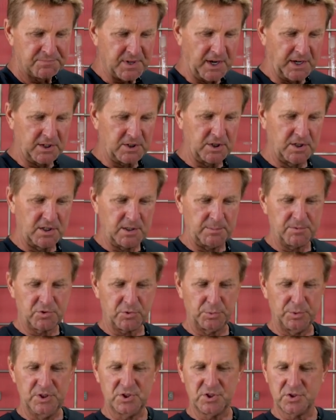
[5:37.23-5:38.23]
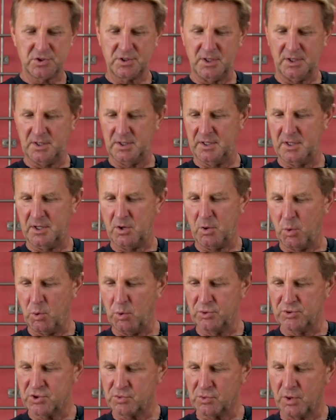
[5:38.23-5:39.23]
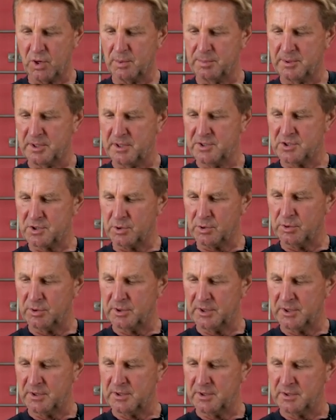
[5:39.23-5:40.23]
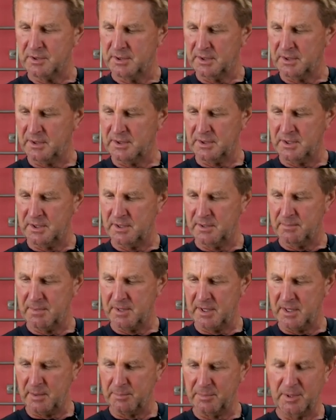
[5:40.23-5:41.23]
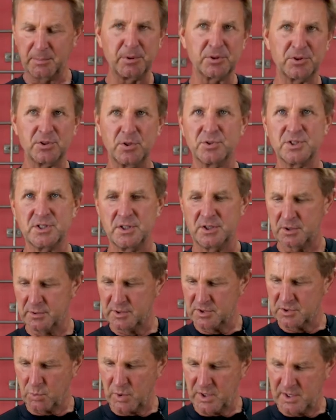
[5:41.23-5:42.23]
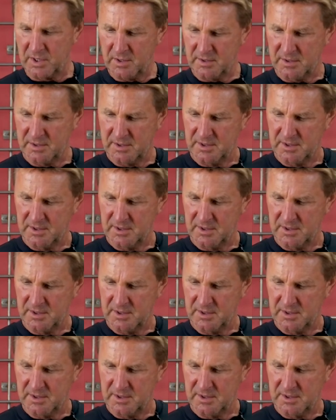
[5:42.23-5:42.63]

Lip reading: I cut up 3 whole strawberries earlier, and I'm going to put those in there as well.